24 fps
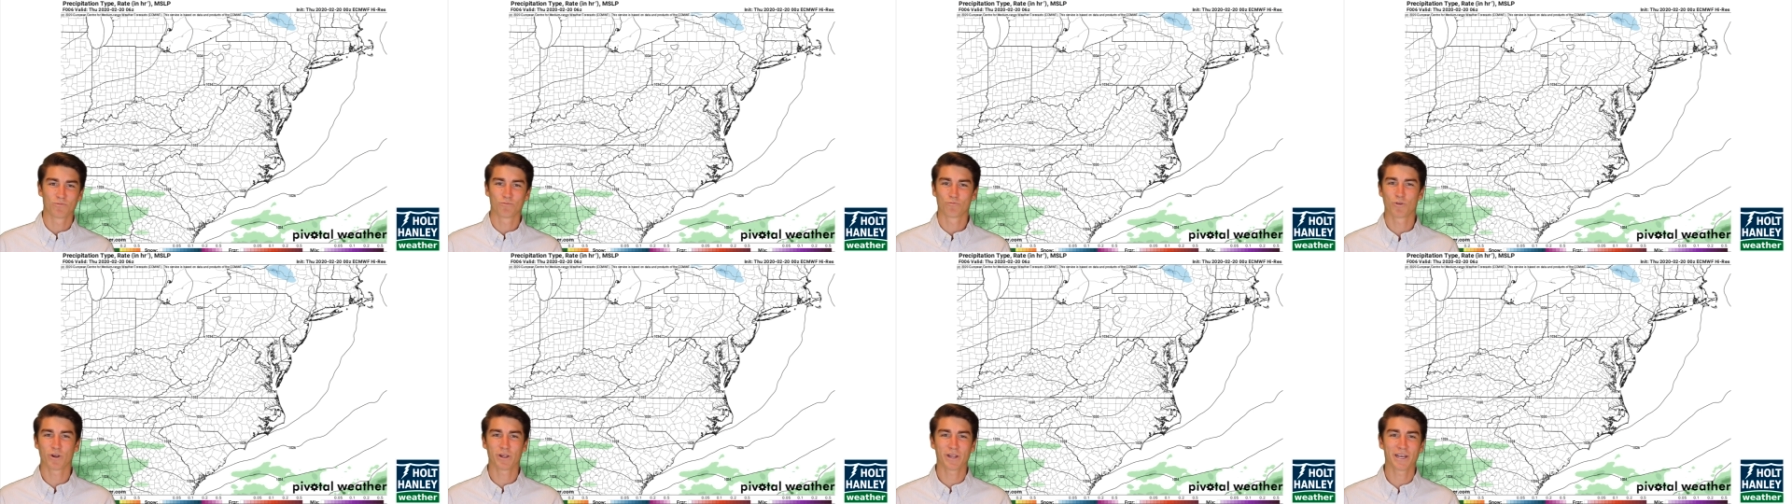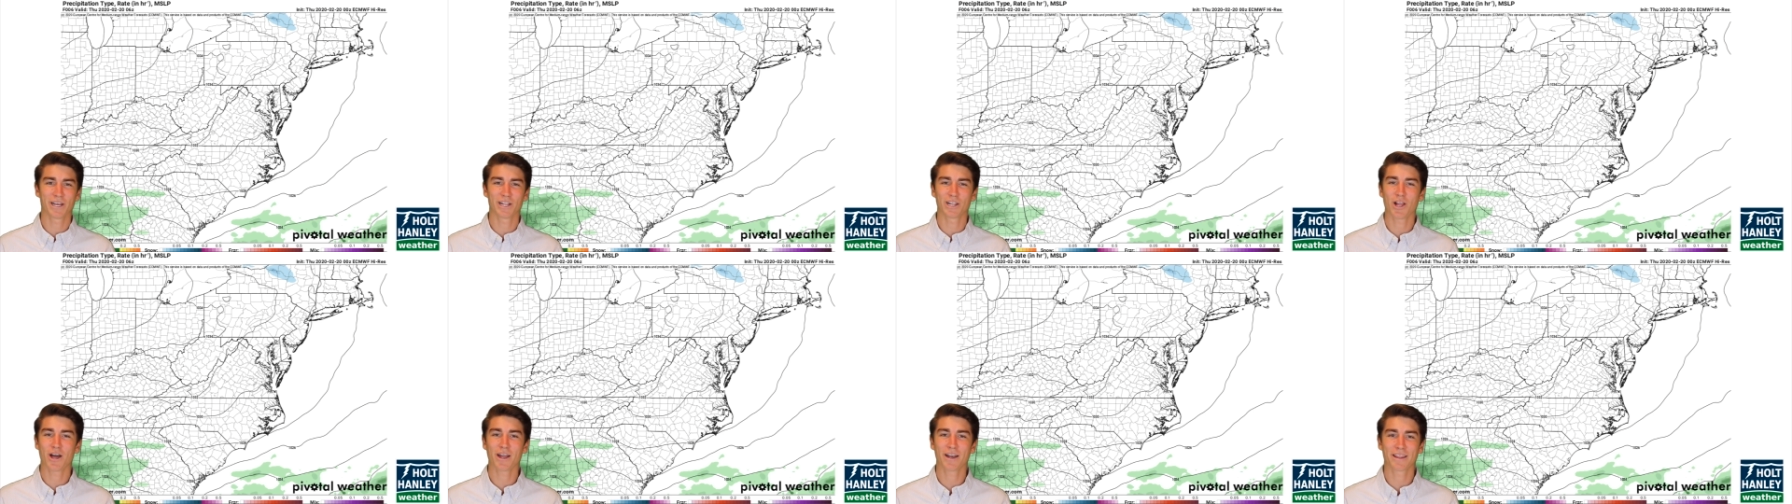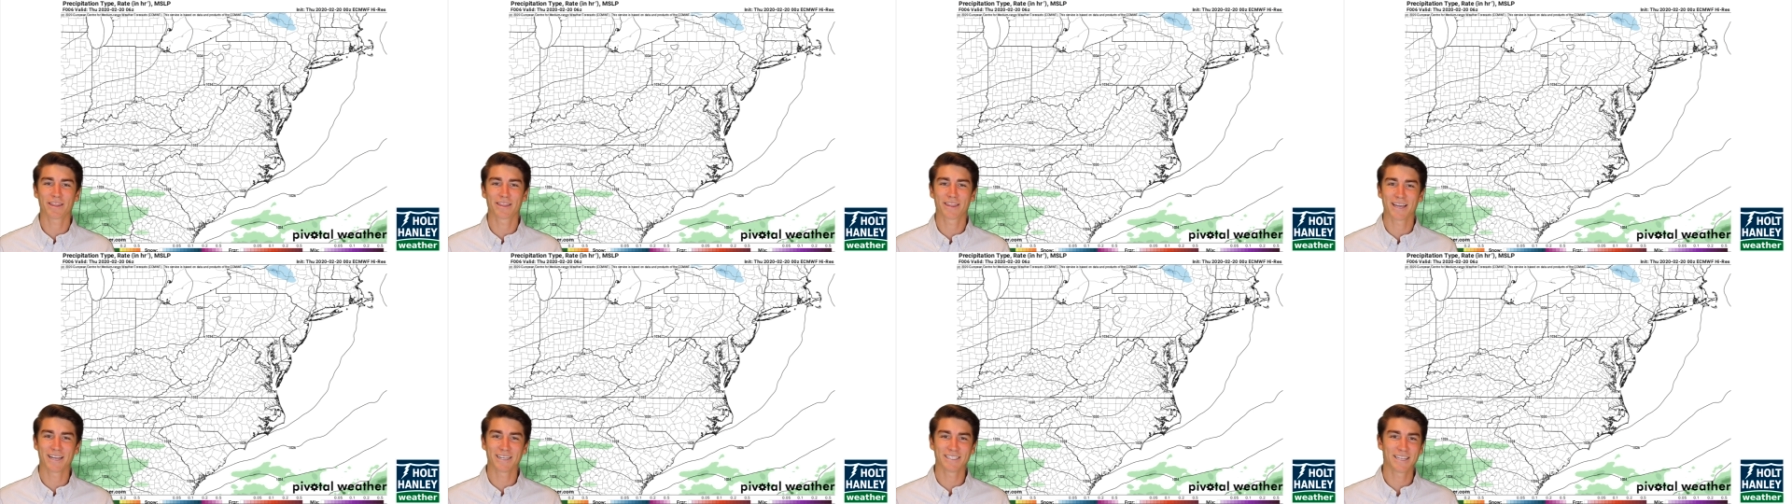really a lot
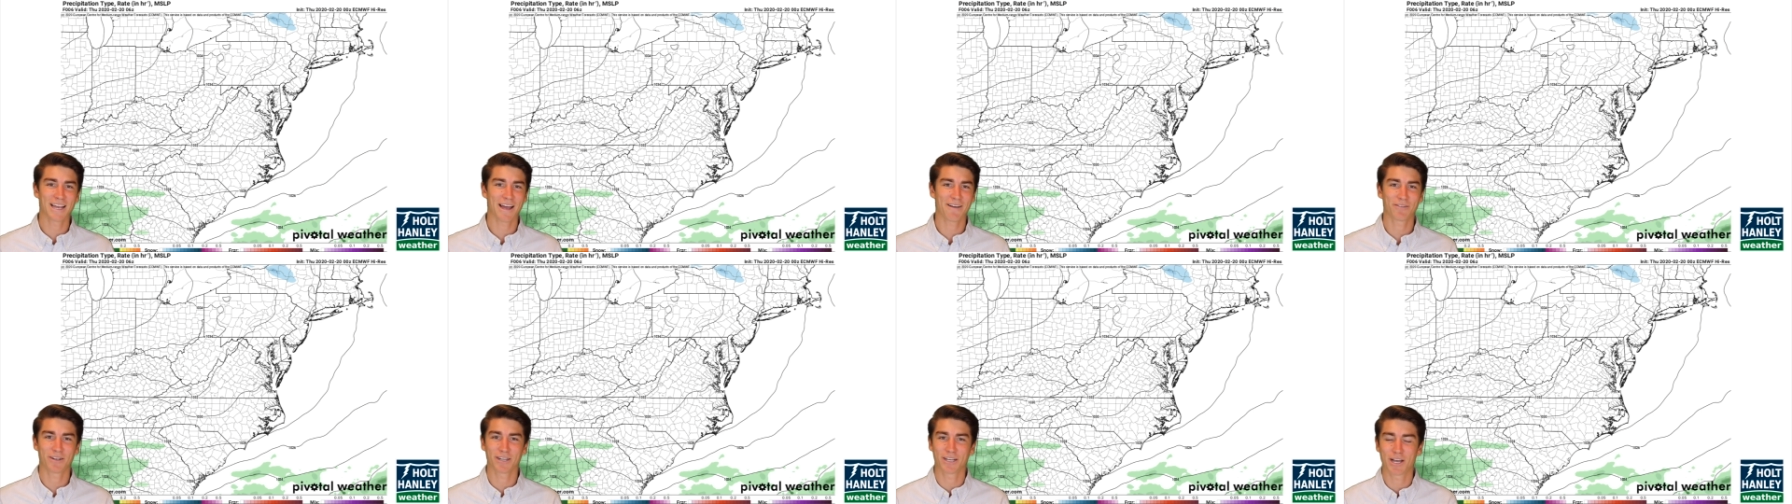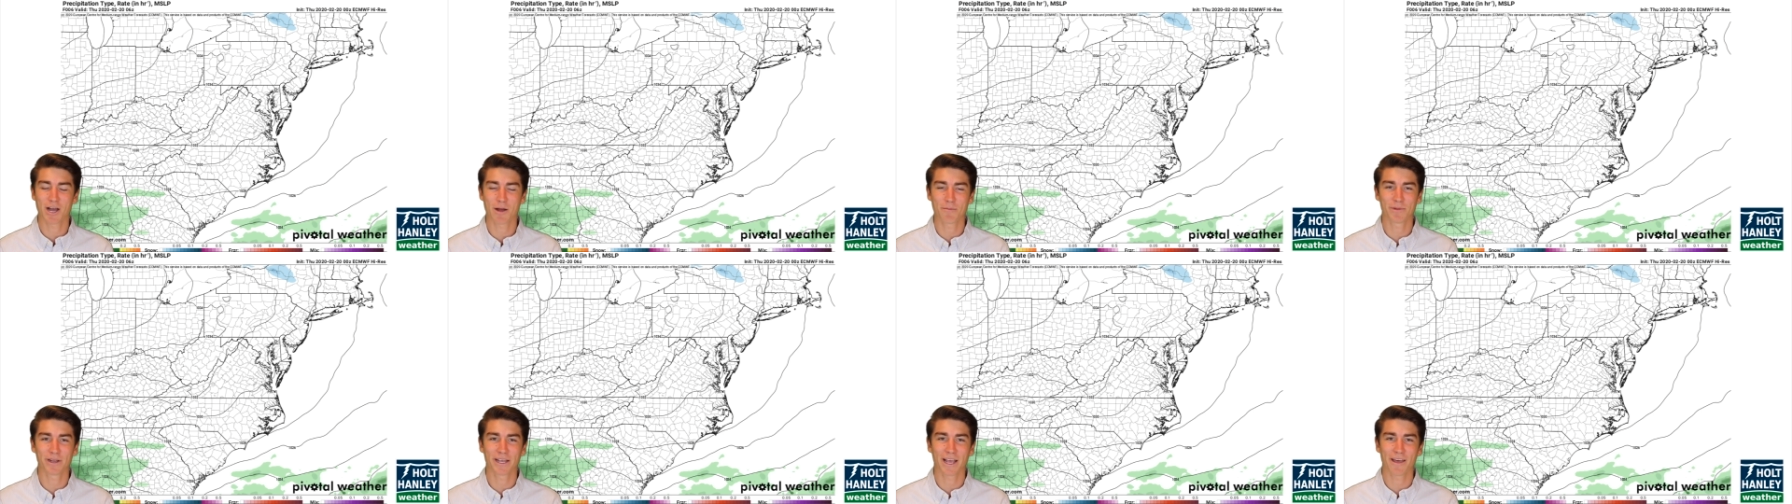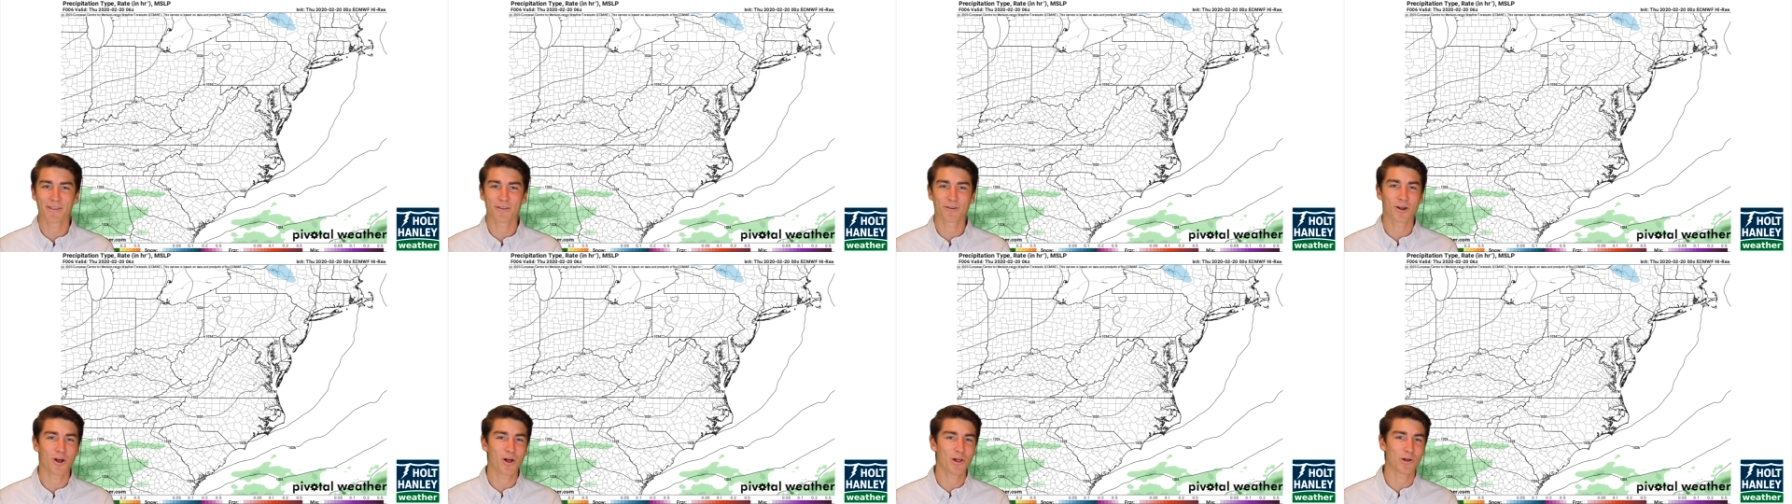of things have to come
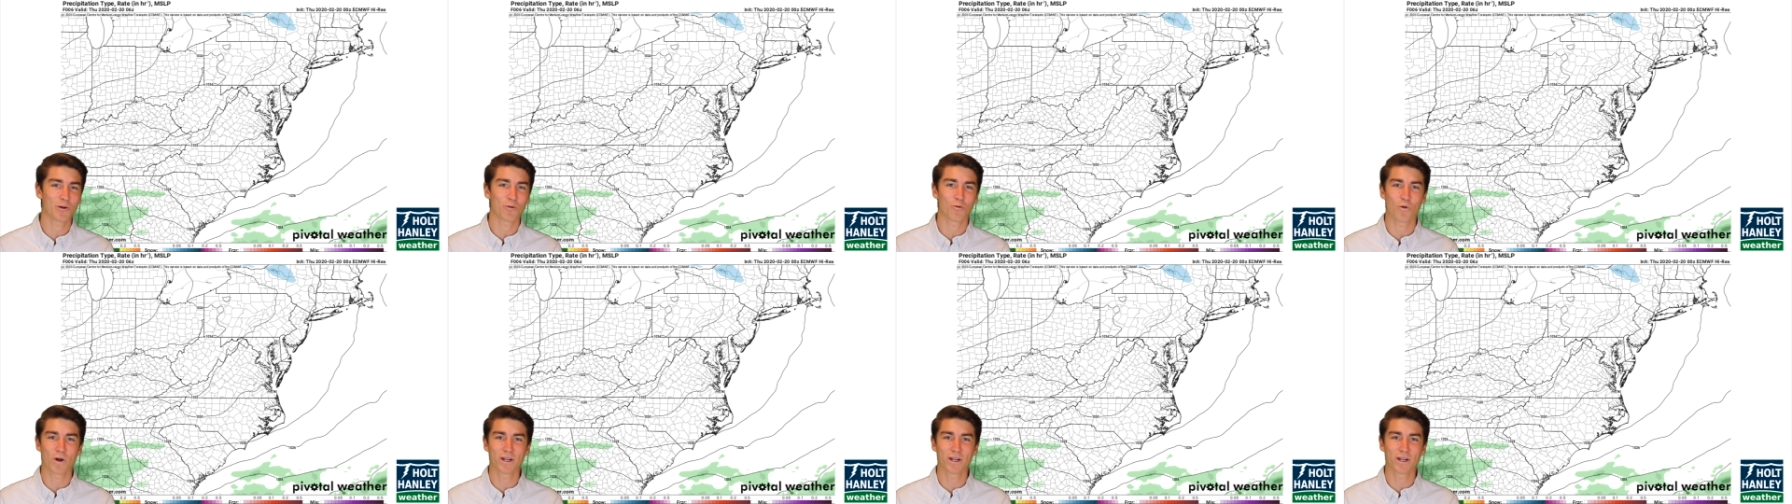together all at